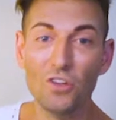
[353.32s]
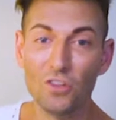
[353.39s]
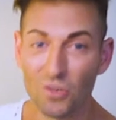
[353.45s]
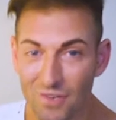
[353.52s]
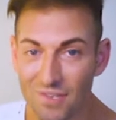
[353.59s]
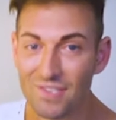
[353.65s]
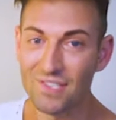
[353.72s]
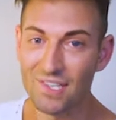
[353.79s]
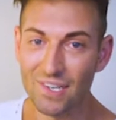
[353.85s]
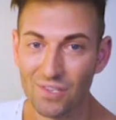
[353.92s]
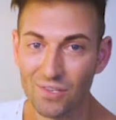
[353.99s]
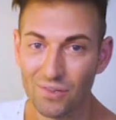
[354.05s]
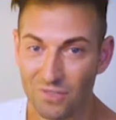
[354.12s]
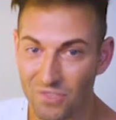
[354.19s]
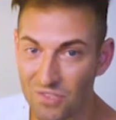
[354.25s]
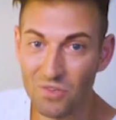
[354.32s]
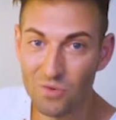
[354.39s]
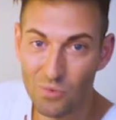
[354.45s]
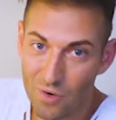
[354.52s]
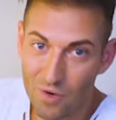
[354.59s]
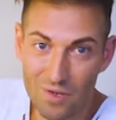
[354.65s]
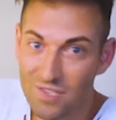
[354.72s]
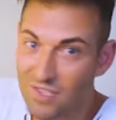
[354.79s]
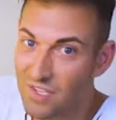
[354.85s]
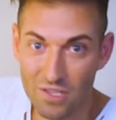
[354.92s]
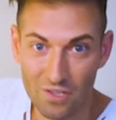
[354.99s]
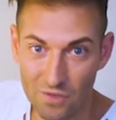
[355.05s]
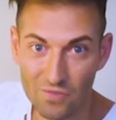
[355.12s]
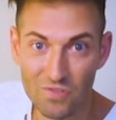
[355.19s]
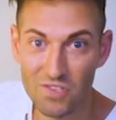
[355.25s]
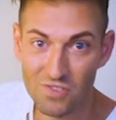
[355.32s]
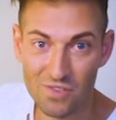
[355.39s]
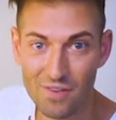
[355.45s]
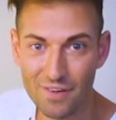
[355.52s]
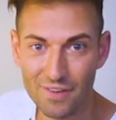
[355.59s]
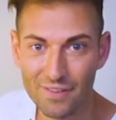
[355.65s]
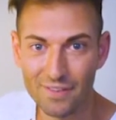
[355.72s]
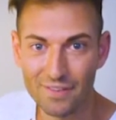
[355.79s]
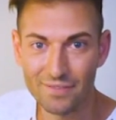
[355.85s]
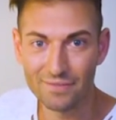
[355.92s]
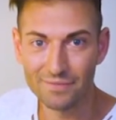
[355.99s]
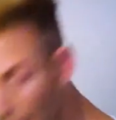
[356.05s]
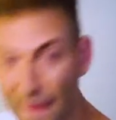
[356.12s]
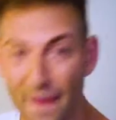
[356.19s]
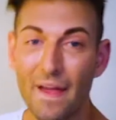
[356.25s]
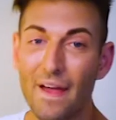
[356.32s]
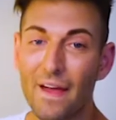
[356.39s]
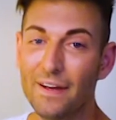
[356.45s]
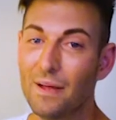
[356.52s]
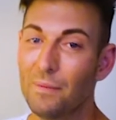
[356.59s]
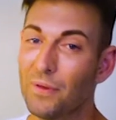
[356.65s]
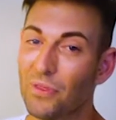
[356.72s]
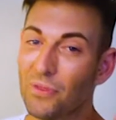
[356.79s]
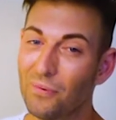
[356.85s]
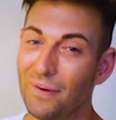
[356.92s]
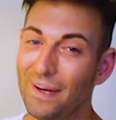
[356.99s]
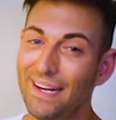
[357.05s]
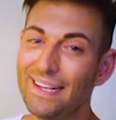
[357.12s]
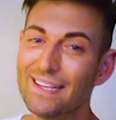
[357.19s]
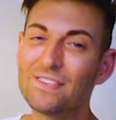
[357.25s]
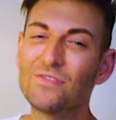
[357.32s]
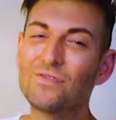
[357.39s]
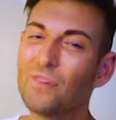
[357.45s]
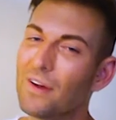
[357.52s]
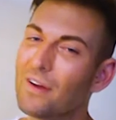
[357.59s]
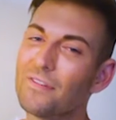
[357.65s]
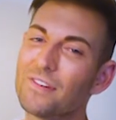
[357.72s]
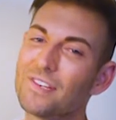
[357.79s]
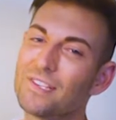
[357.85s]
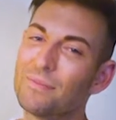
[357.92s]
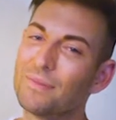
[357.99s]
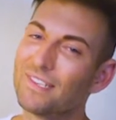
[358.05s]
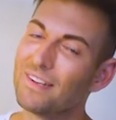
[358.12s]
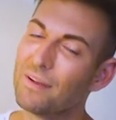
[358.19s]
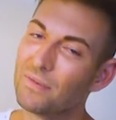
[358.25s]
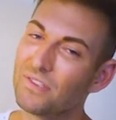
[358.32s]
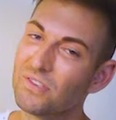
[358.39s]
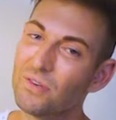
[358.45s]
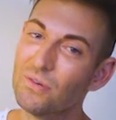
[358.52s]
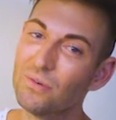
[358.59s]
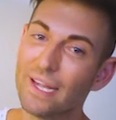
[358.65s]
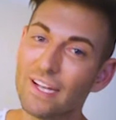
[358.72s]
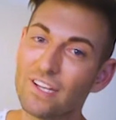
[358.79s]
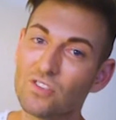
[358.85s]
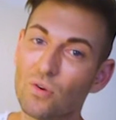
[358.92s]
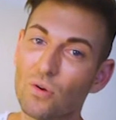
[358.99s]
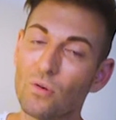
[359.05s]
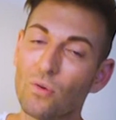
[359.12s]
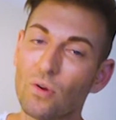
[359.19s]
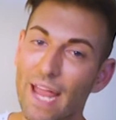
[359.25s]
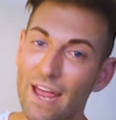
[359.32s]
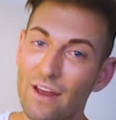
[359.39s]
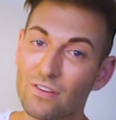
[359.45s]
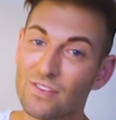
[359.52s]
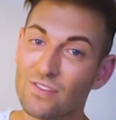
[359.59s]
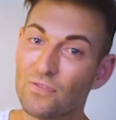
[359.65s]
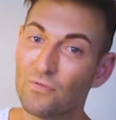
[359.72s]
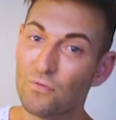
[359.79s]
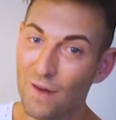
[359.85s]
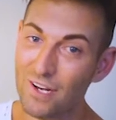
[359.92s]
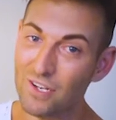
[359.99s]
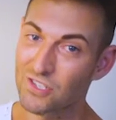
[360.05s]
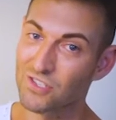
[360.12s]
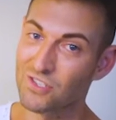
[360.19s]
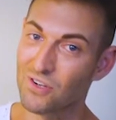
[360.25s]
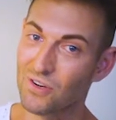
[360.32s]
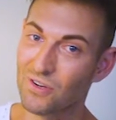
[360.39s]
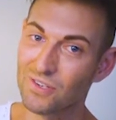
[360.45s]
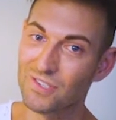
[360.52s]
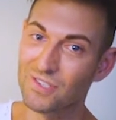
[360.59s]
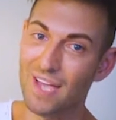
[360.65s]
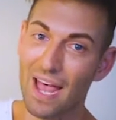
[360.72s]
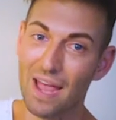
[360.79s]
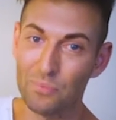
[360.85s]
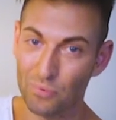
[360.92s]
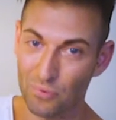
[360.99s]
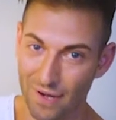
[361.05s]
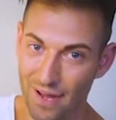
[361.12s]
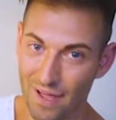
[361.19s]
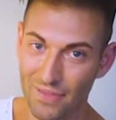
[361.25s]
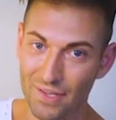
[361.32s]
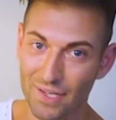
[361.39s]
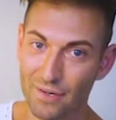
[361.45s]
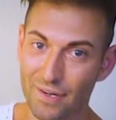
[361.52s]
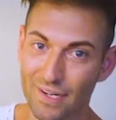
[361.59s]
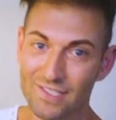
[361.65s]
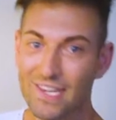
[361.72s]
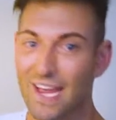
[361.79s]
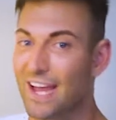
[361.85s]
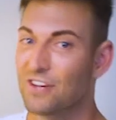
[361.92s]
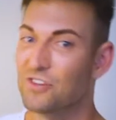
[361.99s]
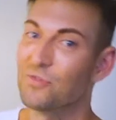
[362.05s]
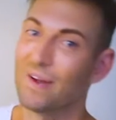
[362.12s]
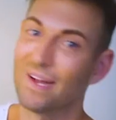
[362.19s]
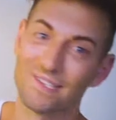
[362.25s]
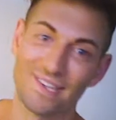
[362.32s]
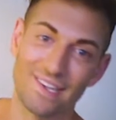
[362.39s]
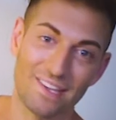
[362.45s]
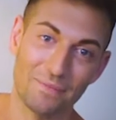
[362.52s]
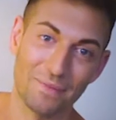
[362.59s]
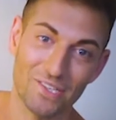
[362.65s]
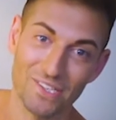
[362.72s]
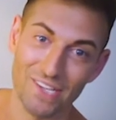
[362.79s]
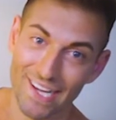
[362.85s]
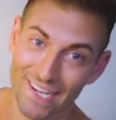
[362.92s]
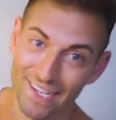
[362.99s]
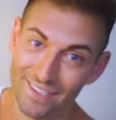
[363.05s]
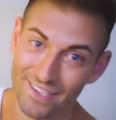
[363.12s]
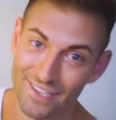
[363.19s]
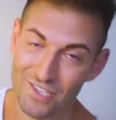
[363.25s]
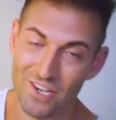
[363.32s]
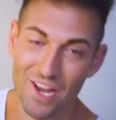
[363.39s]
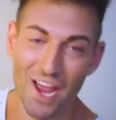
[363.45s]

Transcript: you can sing along to the words that you've just learned. Number 3 is very, very similar to number 2. It's get French songs and print out the lyrics and translate them into English.